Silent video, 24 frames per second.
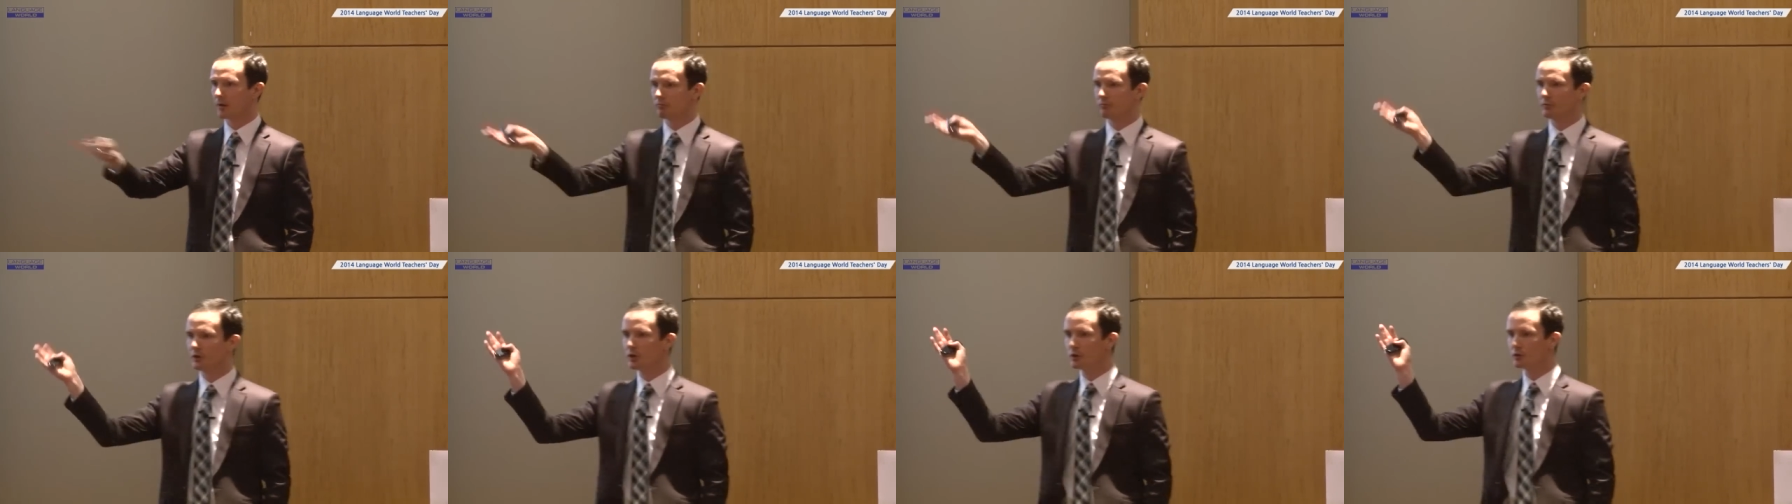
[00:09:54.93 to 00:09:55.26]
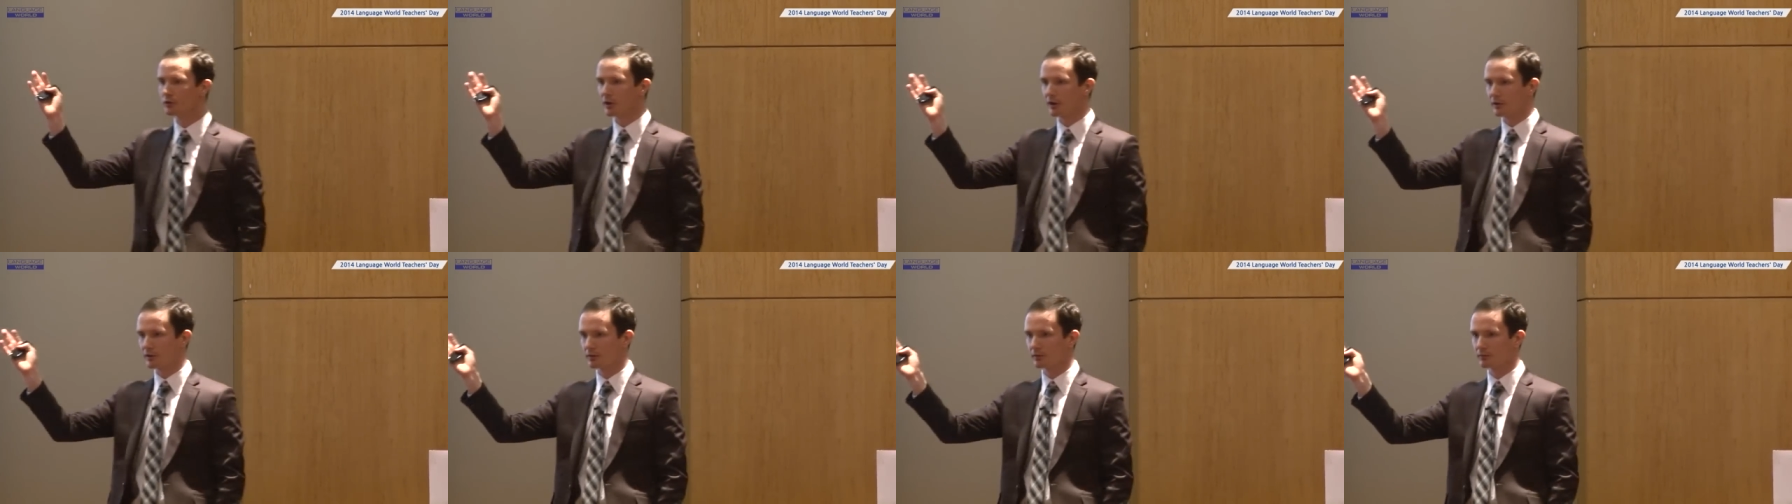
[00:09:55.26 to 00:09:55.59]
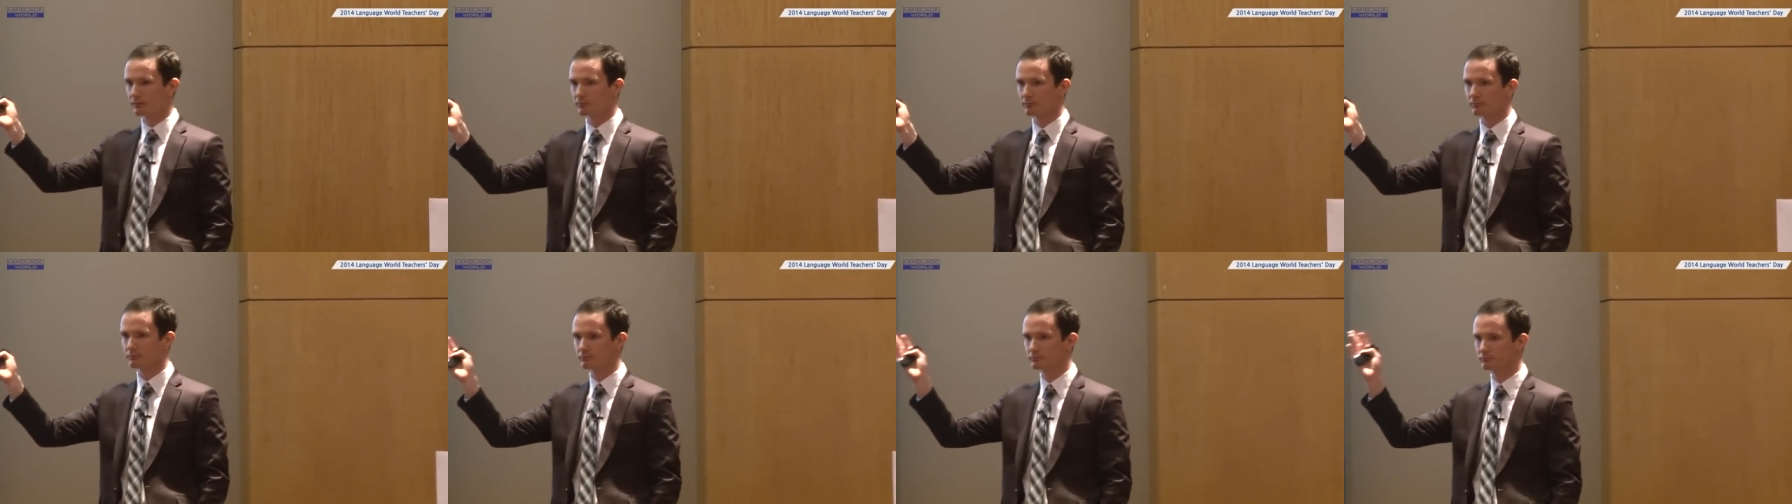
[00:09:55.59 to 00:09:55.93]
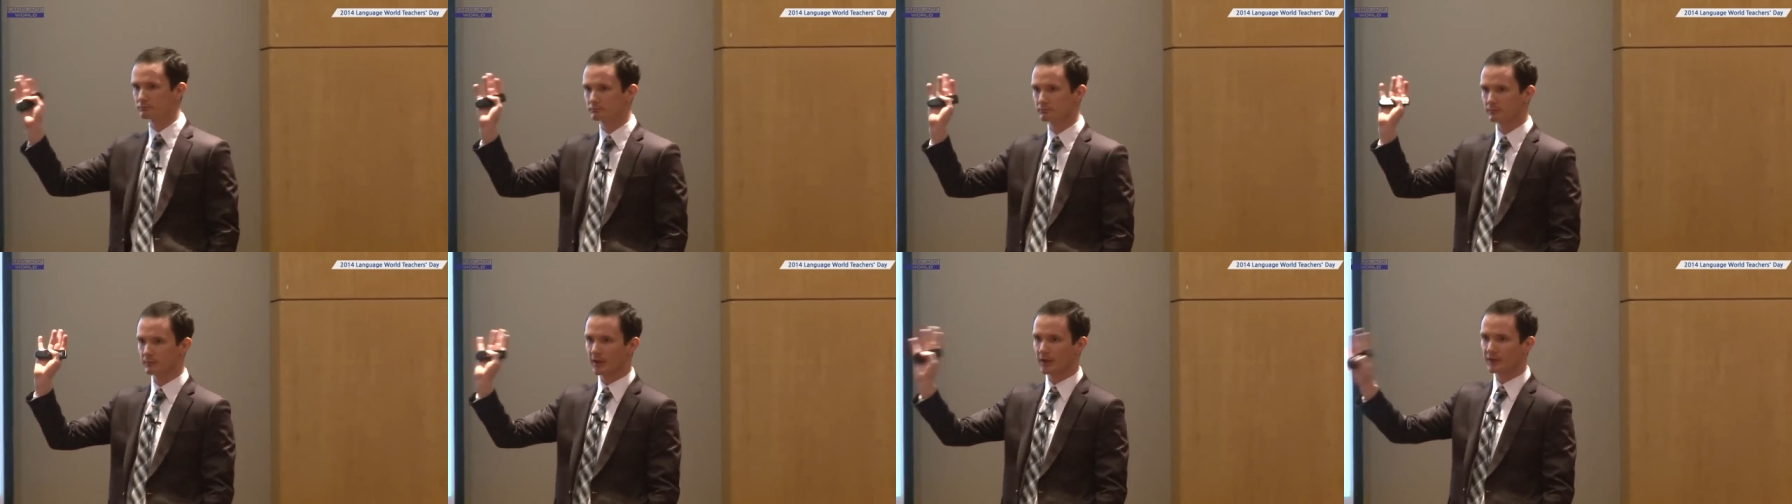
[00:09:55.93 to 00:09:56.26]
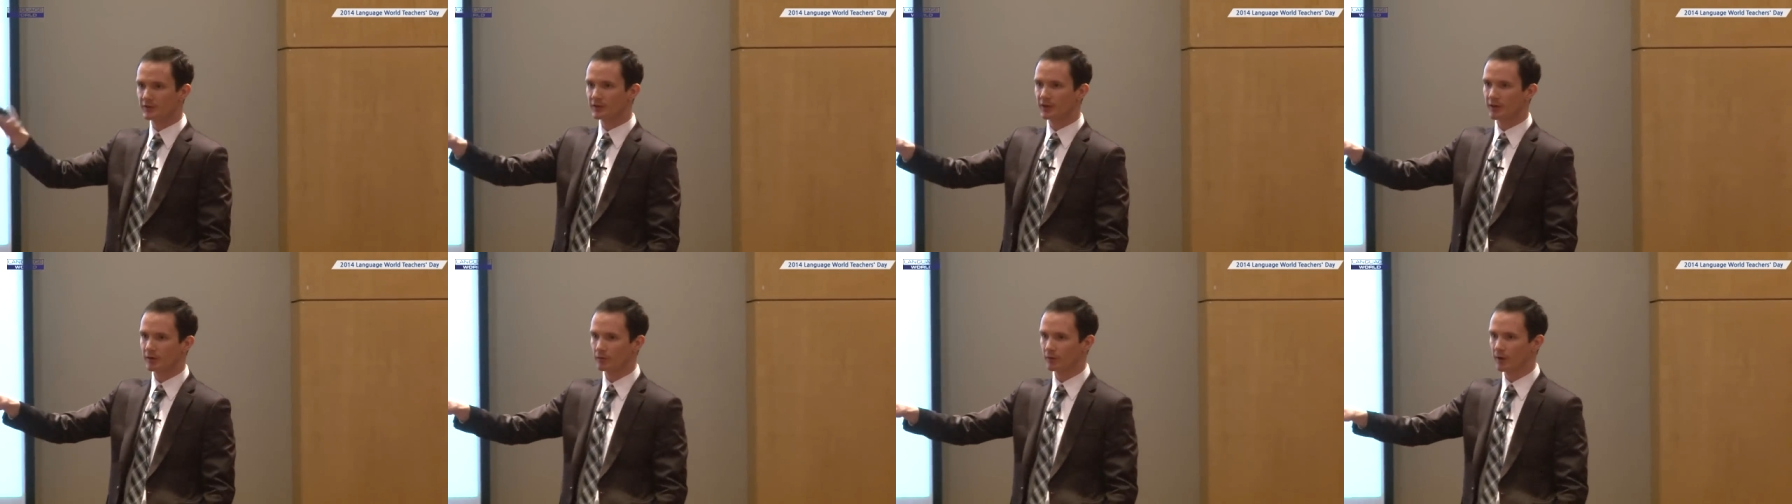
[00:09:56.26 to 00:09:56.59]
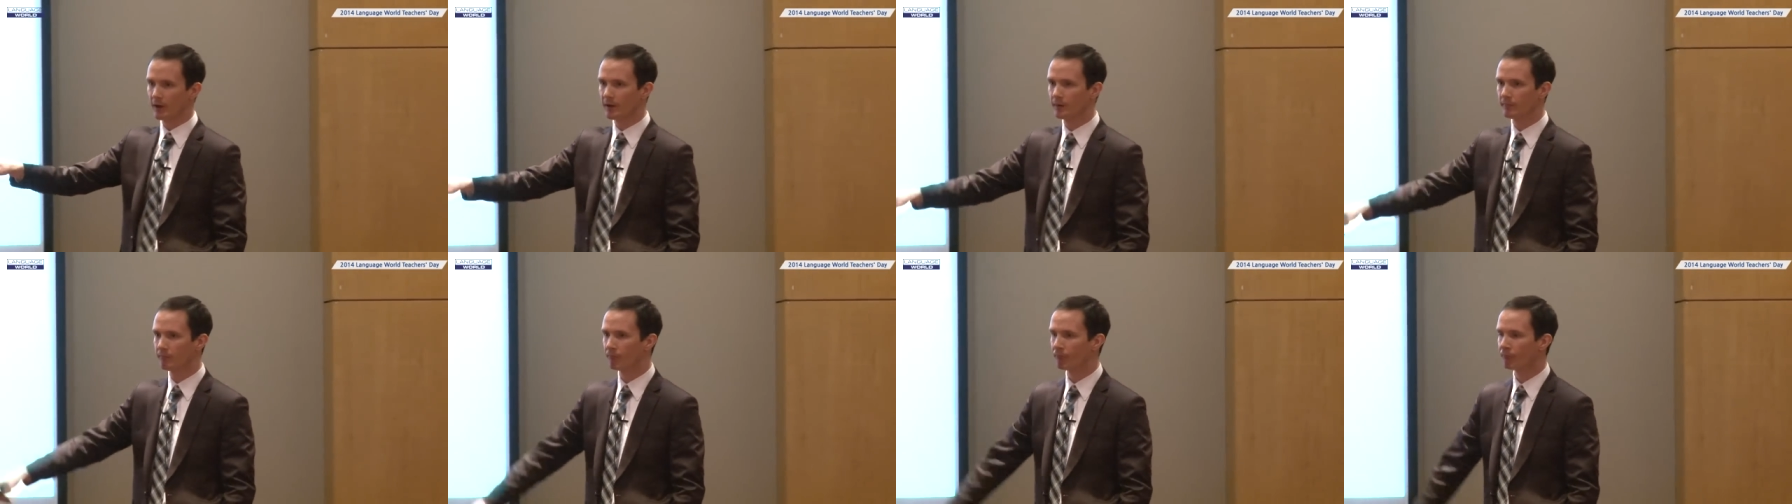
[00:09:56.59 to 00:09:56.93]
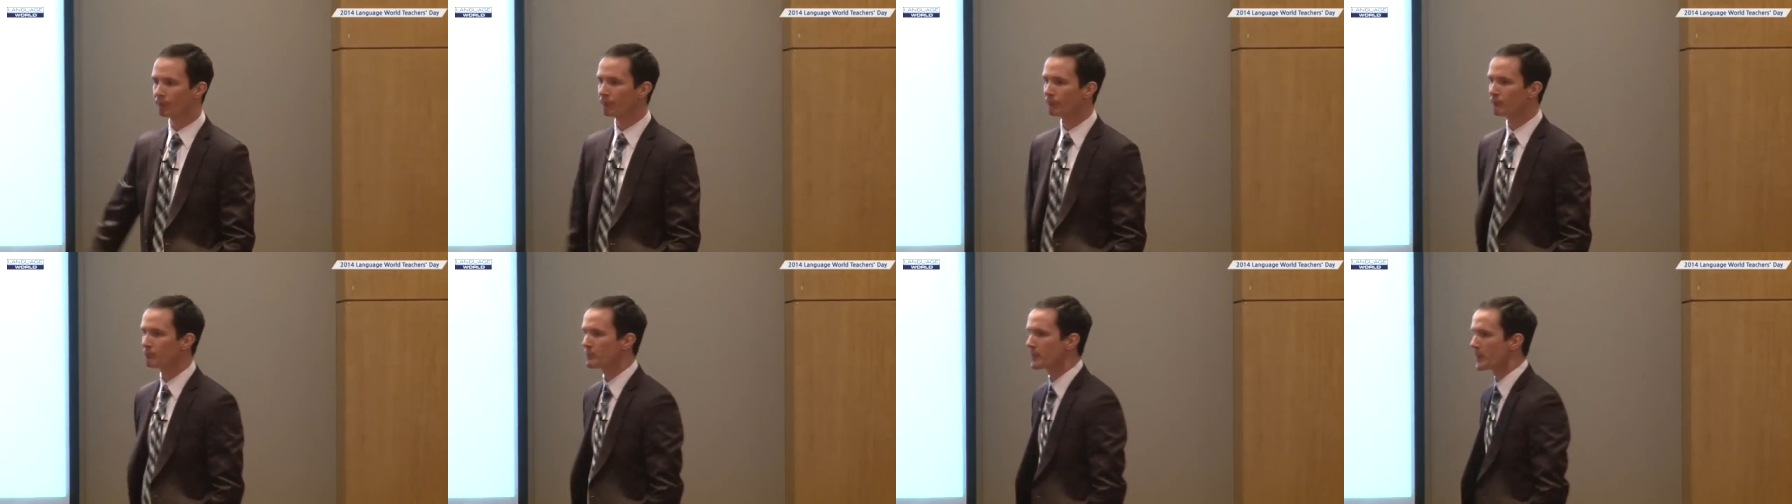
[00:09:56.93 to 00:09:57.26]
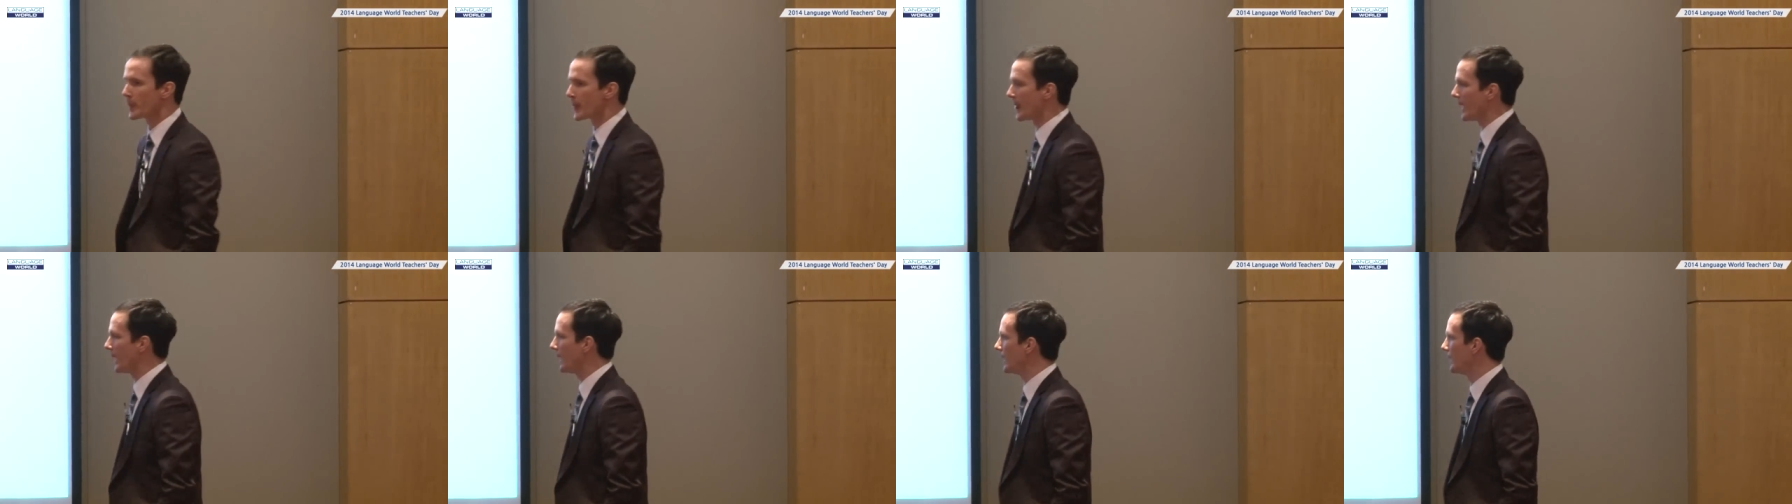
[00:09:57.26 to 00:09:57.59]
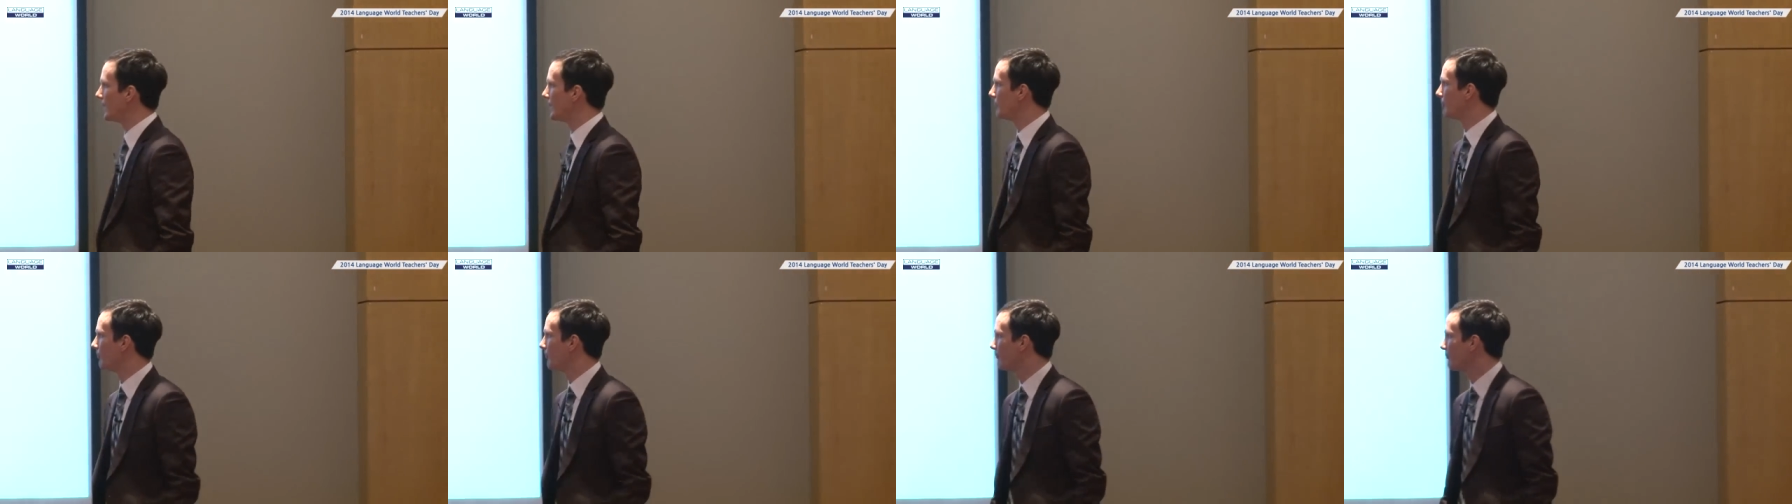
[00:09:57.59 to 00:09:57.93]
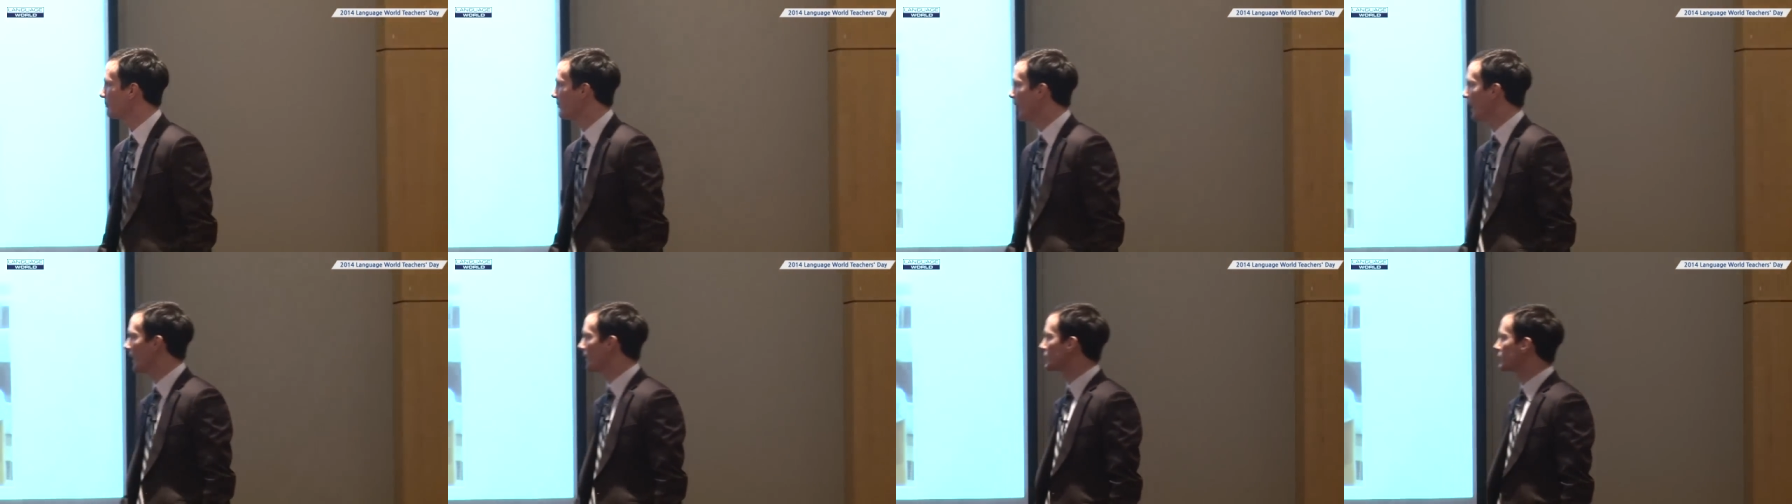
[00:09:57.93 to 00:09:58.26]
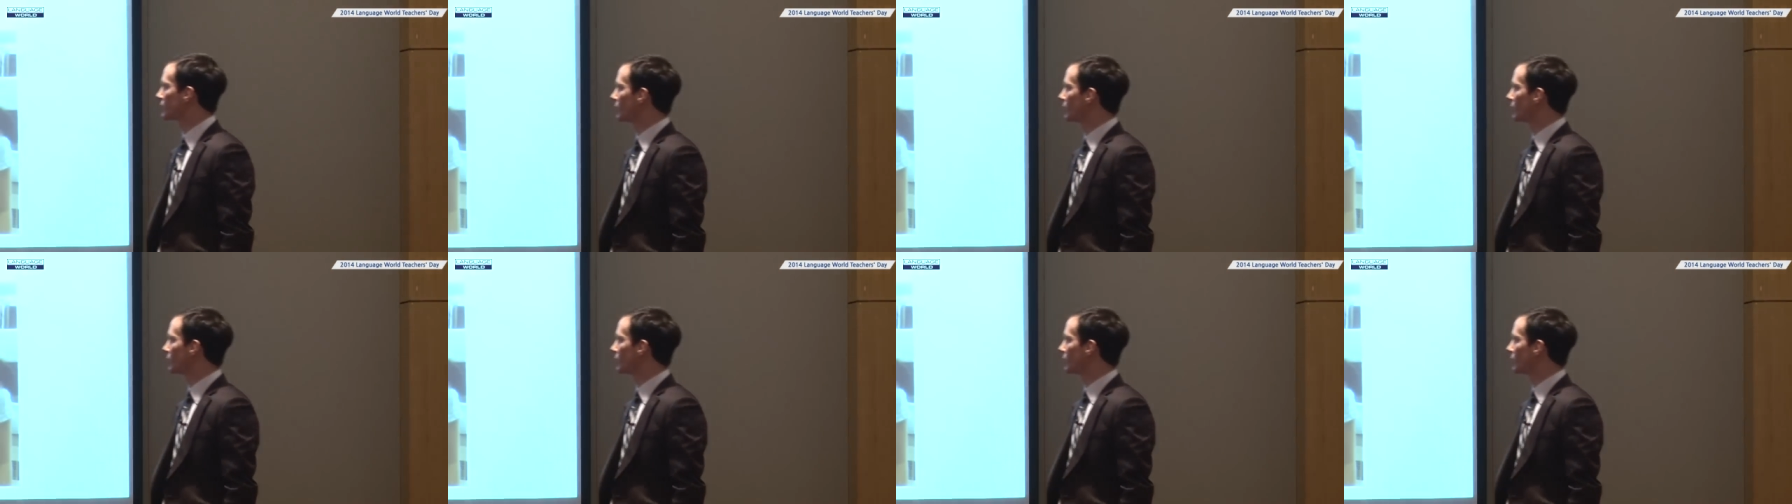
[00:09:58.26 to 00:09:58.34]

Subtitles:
use it. That's it, right? And